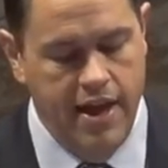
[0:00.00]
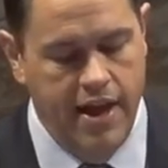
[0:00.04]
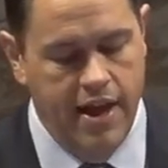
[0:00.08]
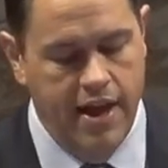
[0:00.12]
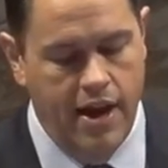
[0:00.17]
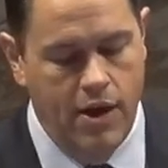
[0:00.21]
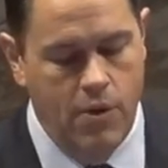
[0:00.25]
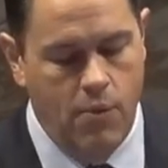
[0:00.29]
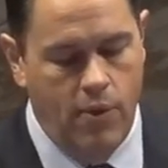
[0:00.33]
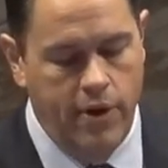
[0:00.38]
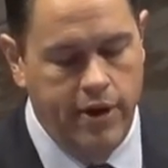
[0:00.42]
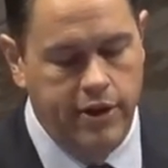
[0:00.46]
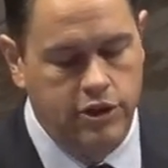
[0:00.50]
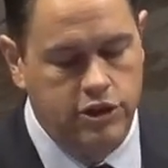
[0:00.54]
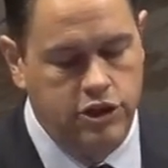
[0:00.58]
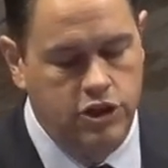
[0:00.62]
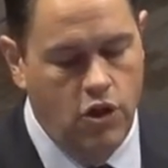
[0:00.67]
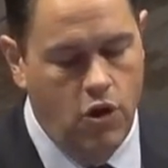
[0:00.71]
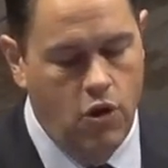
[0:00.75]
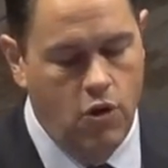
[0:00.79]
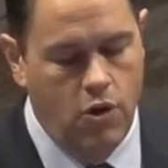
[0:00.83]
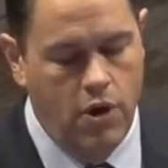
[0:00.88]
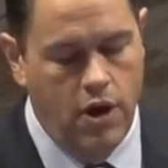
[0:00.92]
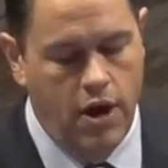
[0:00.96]
And I want to
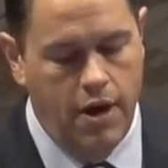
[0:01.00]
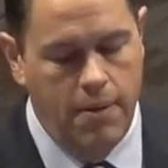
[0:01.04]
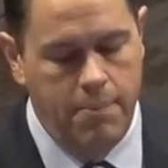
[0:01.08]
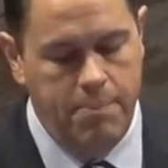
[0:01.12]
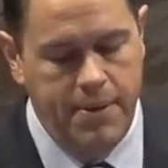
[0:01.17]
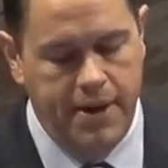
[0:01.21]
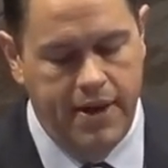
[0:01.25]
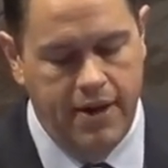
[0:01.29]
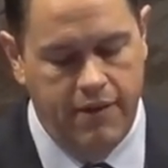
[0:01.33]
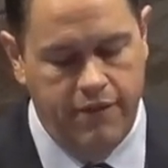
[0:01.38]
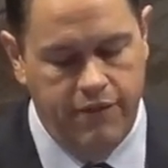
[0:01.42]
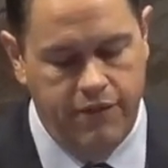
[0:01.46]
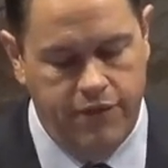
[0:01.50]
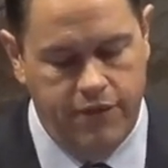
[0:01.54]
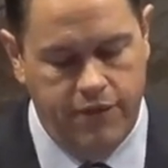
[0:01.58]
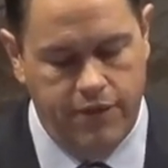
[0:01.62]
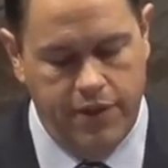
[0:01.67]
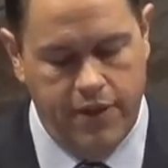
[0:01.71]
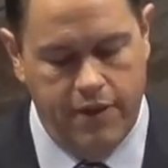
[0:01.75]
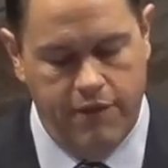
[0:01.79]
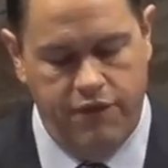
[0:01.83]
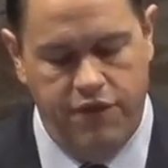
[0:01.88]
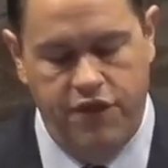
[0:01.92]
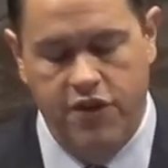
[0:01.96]
show a bit of
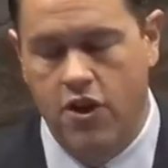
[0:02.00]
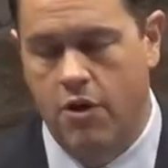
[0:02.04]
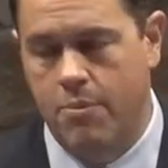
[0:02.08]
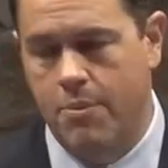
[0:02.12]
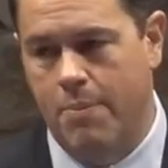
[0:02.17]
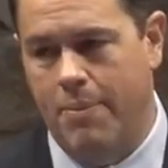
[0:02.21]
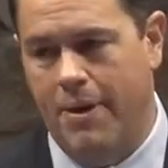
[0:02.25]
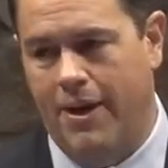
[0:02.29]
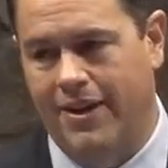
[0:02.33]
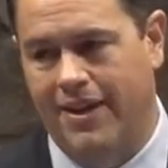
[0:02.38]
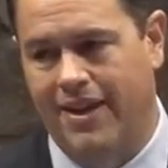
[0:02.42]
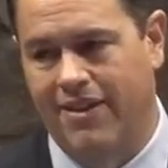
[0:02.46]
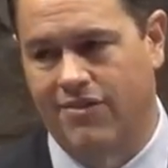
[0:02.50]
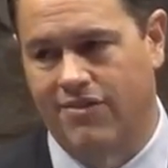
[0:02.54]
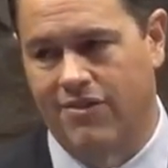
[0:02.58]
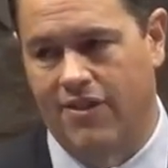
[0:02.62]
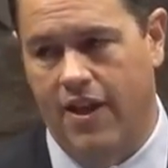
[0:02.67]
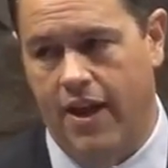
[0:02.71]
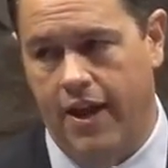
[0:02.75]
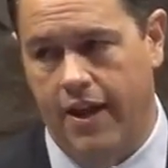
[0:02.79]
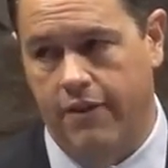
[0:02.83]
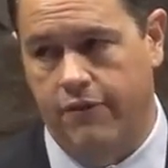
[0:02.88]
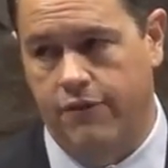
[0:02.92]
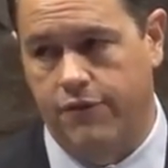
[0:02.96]
a film about his
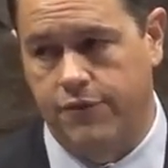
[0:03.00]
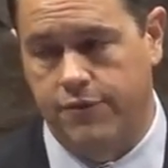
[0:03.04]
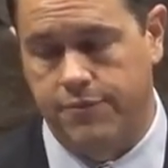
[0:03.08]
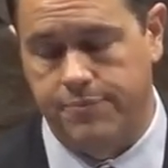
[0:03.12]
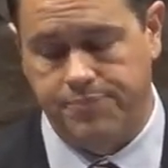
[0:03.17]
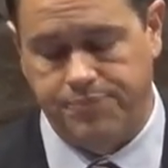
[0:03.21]
life.